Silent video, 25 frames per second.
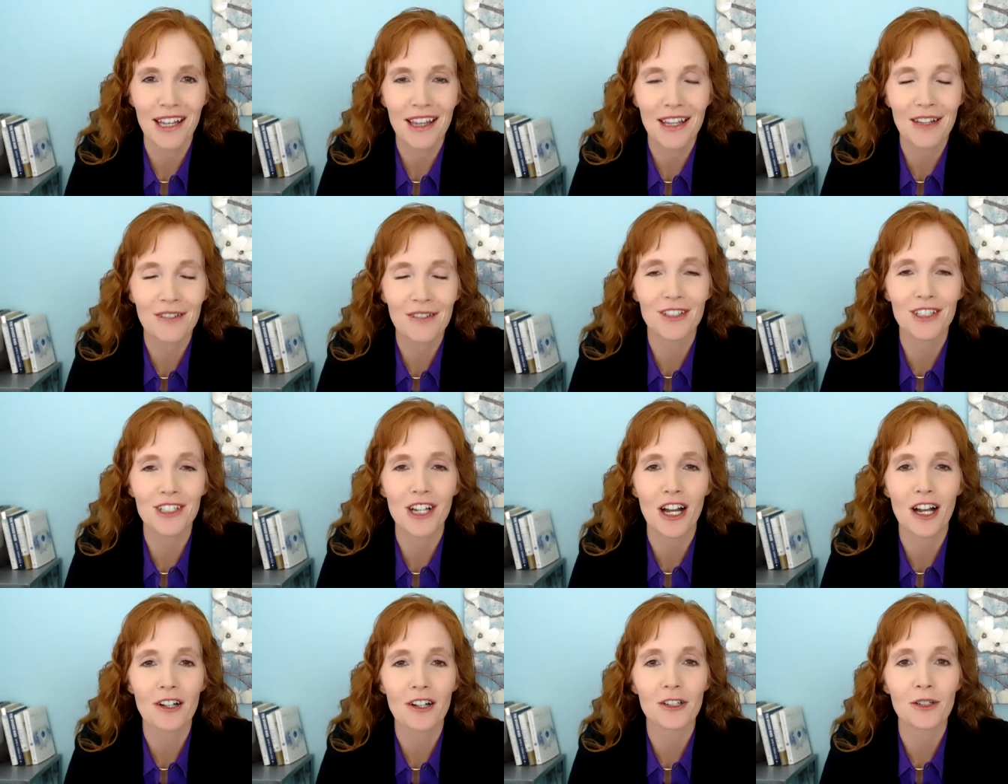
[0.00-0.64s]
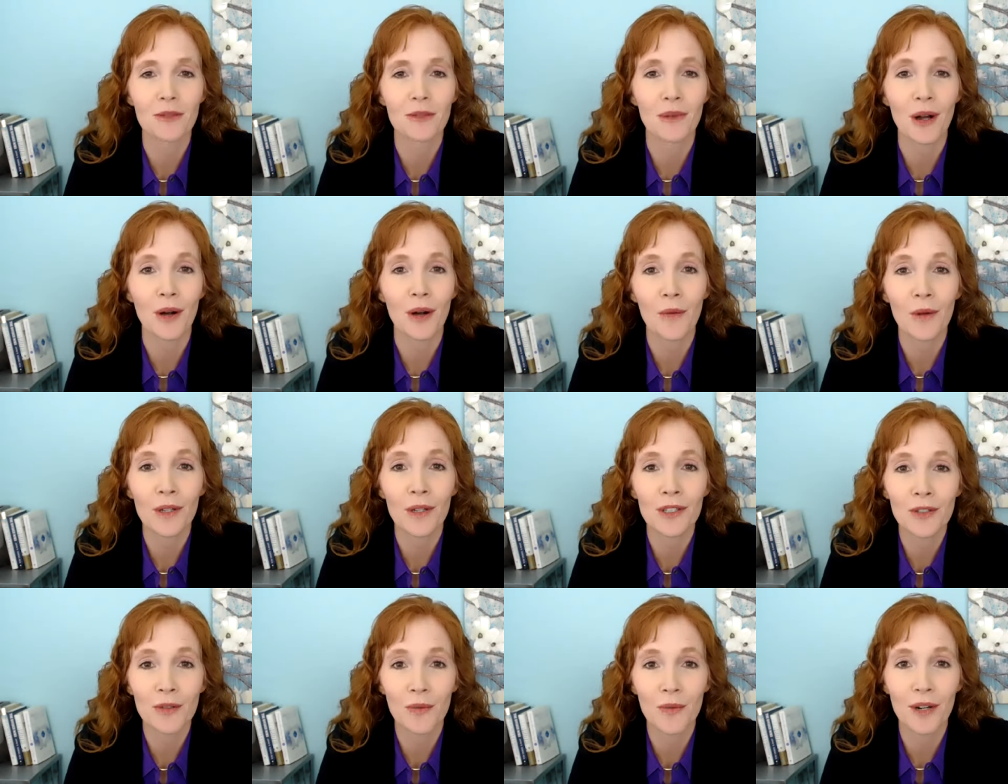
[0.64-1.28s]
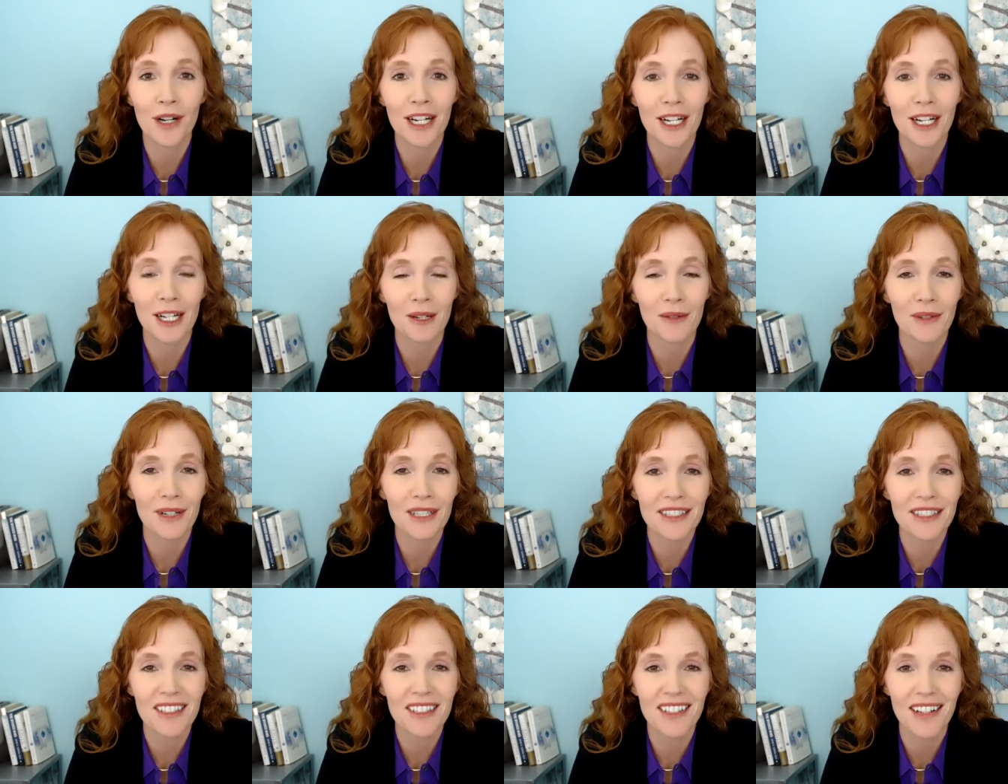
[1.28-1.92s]
I'd love to talk to you about what's working
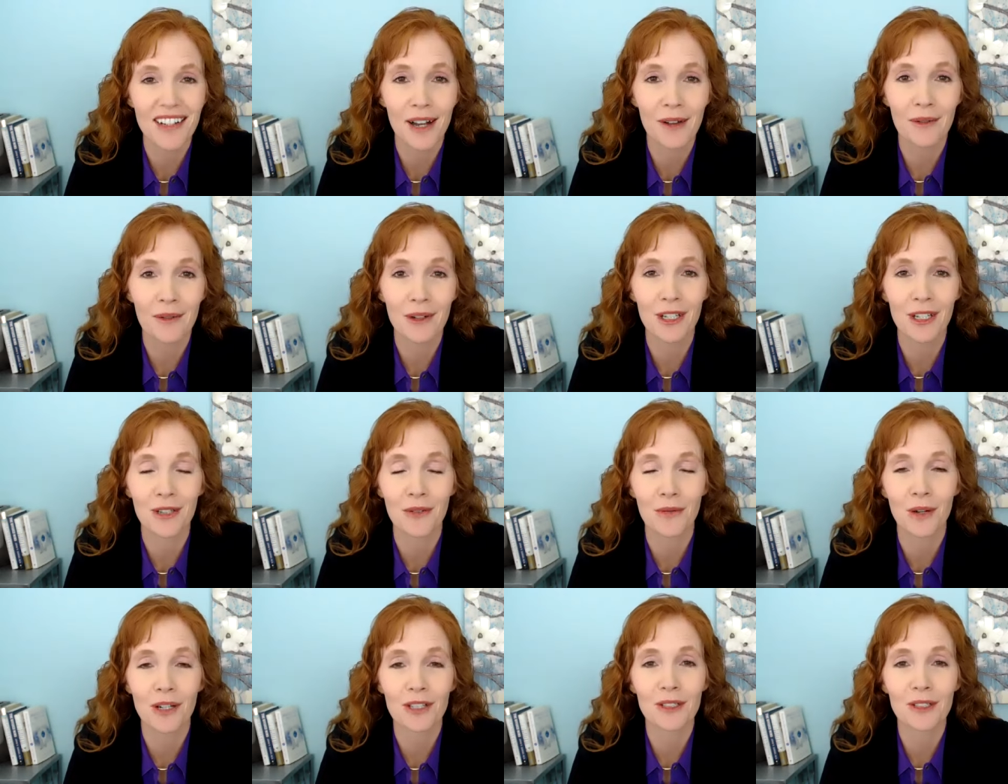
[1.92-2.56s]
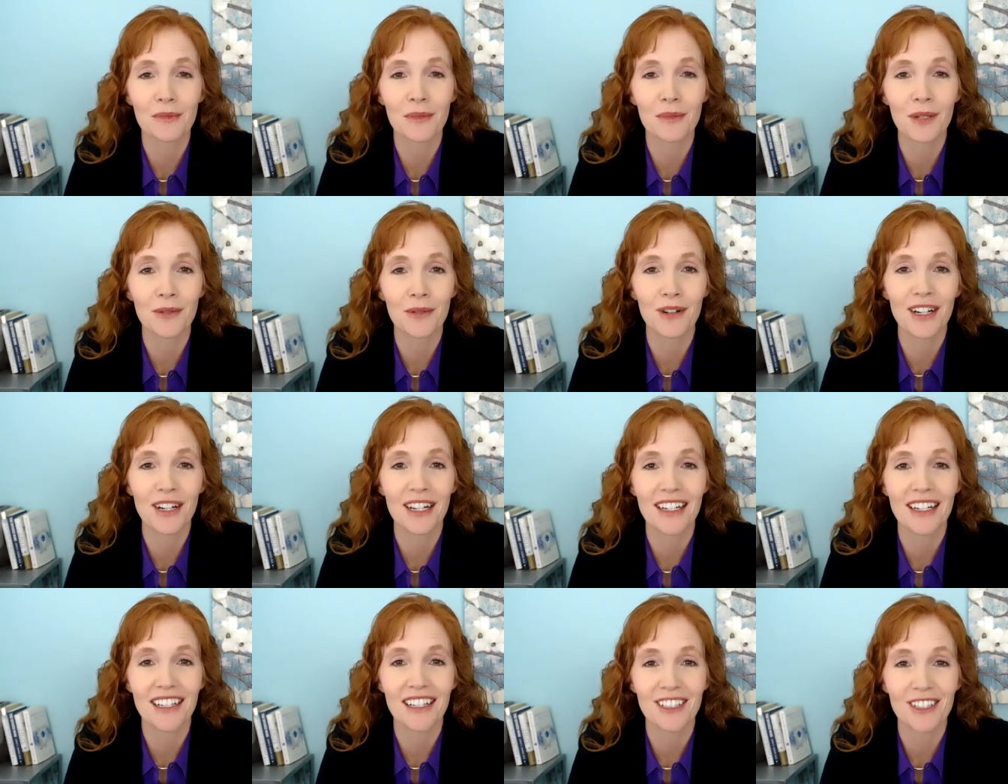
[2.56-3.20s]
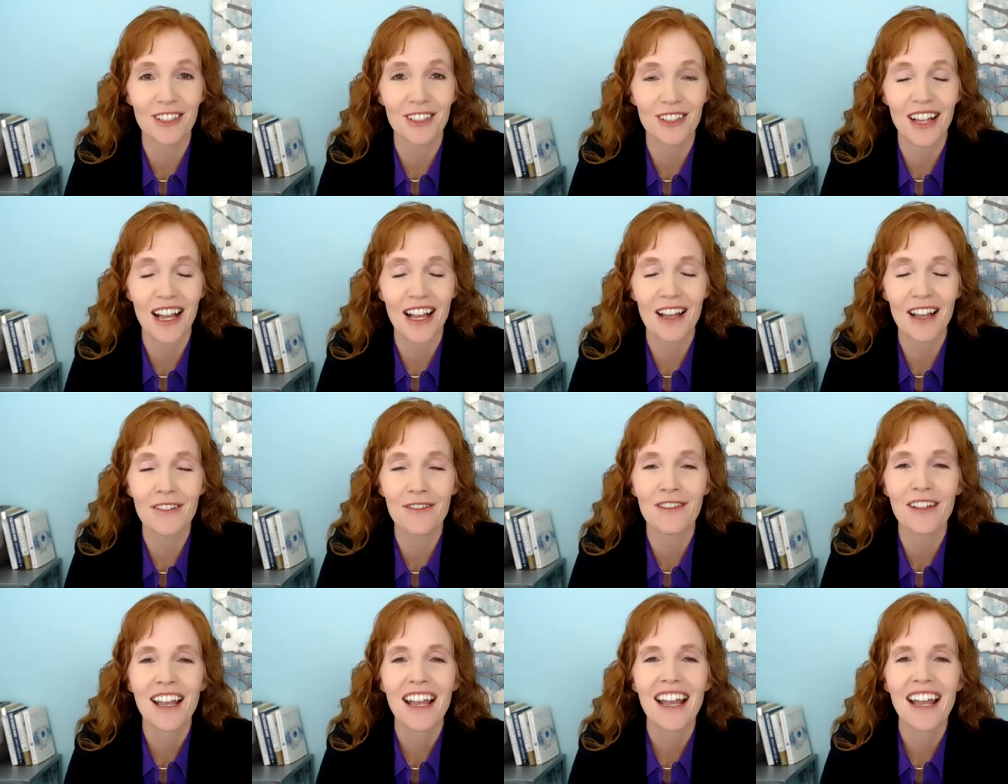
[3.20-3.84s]
and what's not, what you want to be working in your
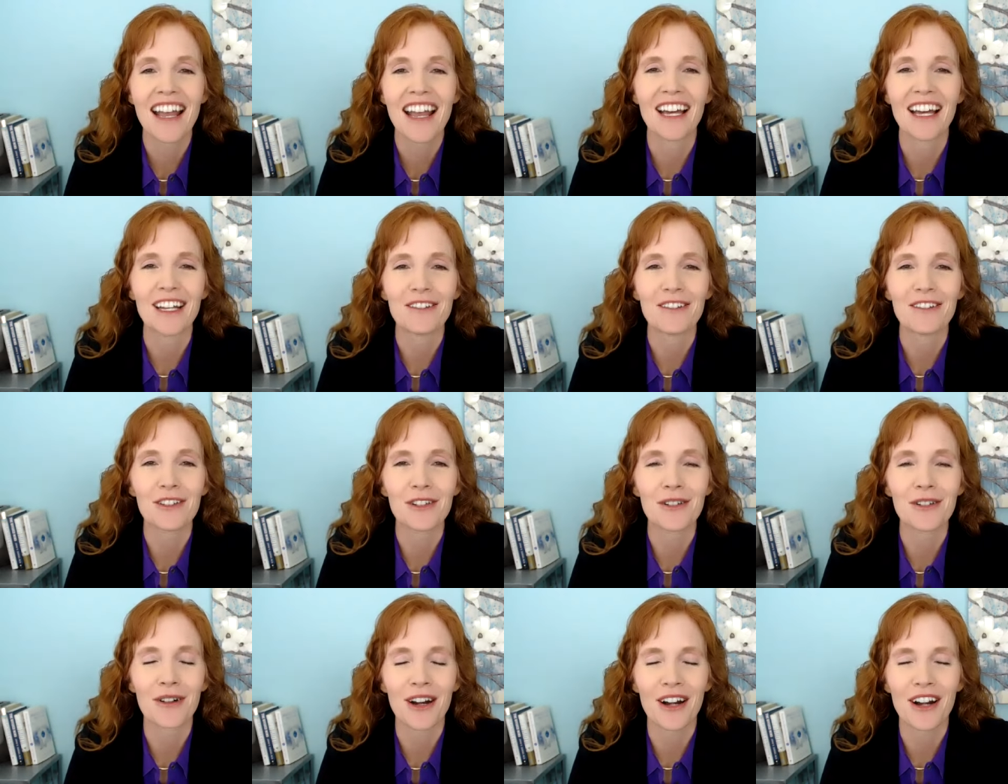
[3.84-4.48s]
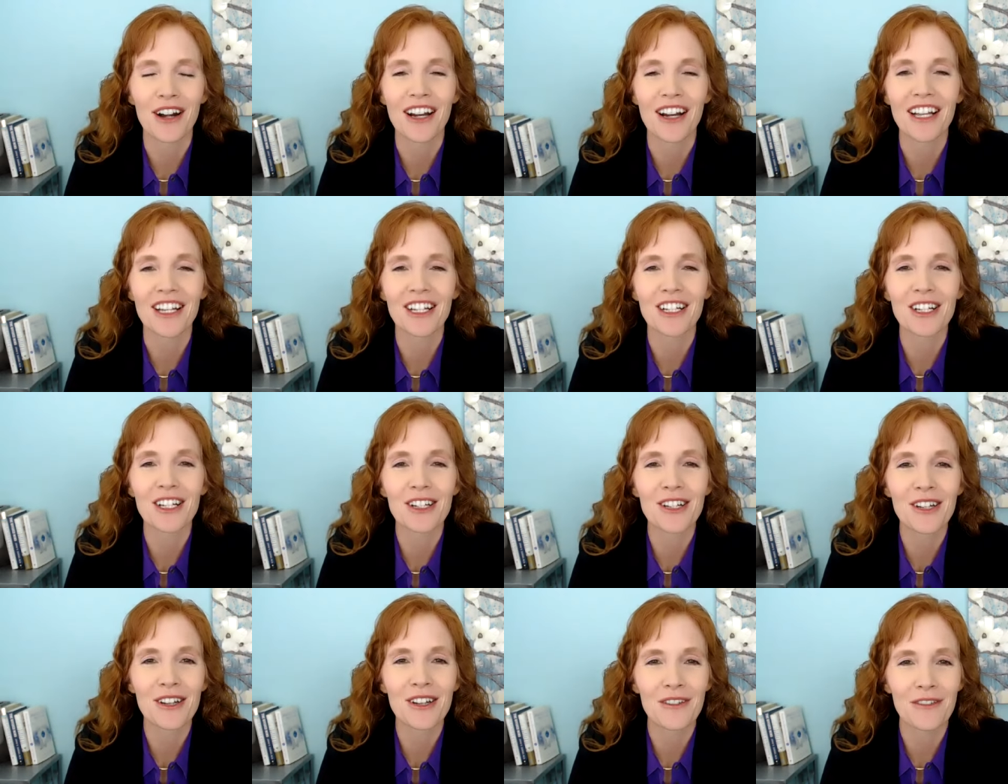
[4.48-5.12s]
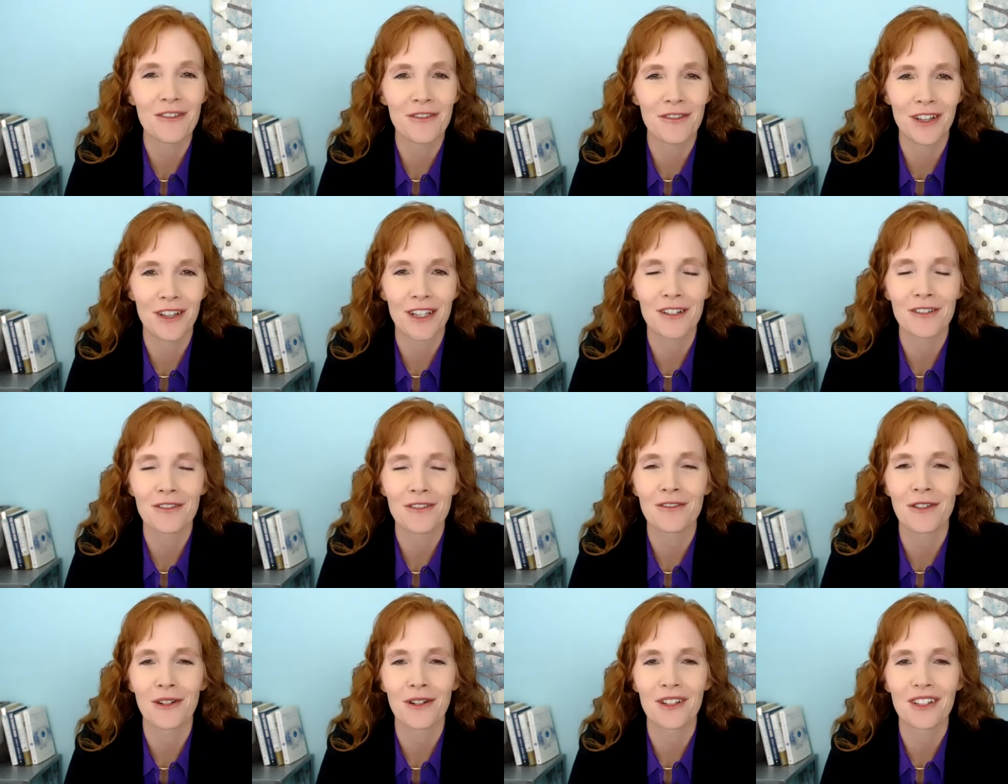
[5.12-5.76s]
life, and if you are a good
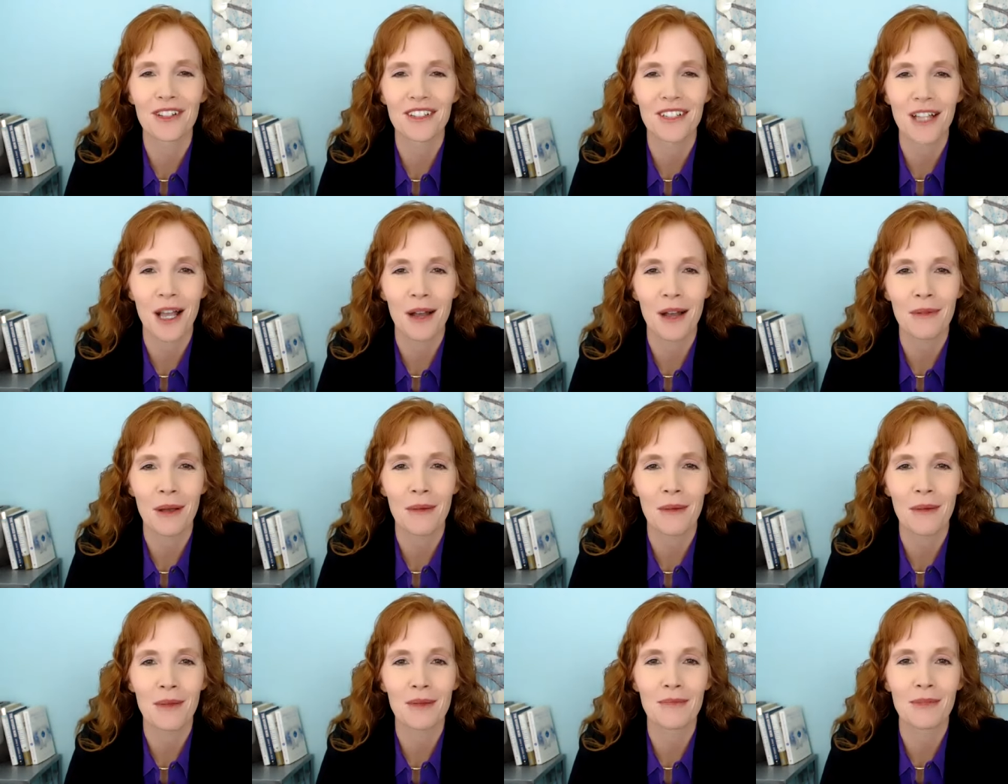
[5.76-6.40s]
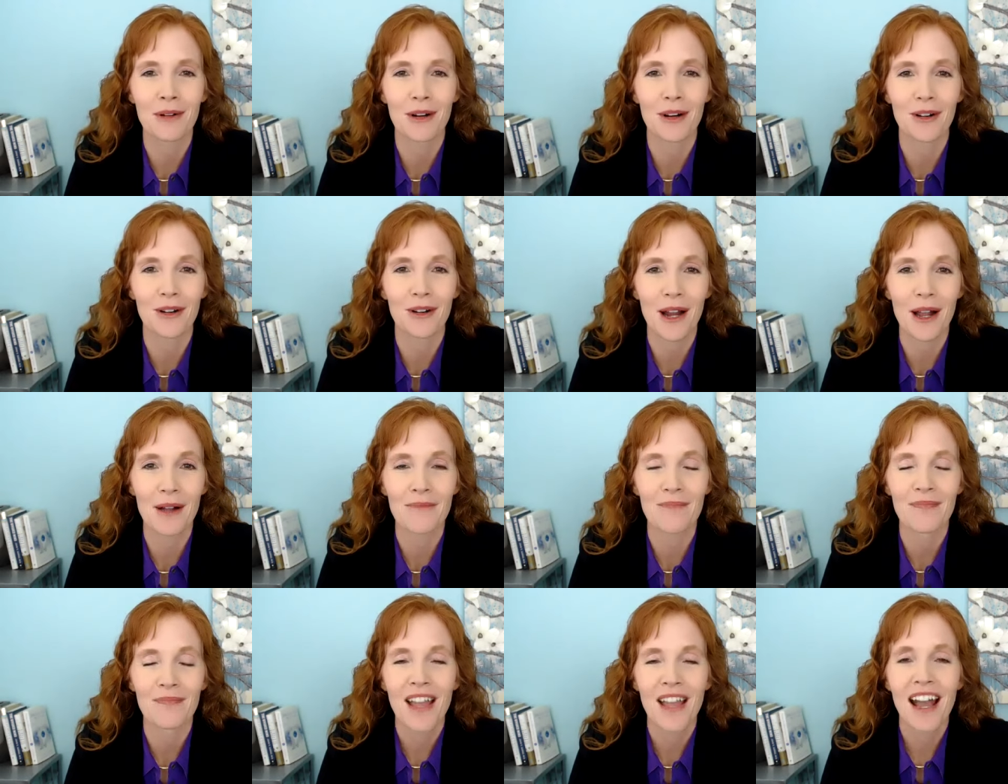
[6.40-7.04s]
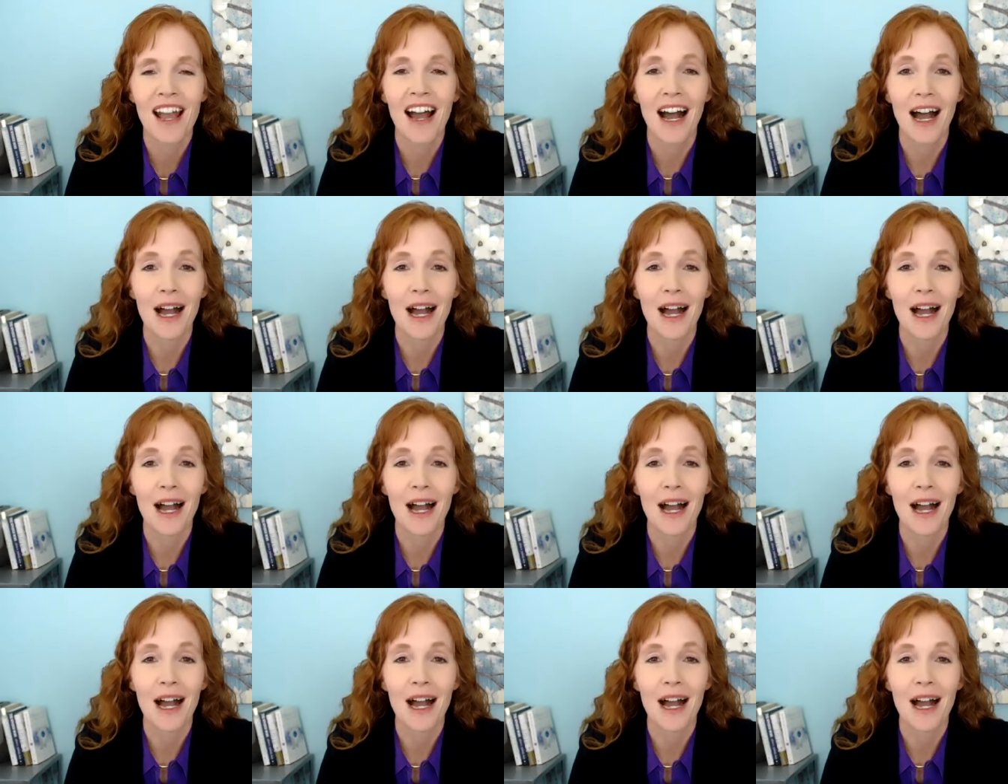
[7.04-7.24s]
fit for this upcoming program.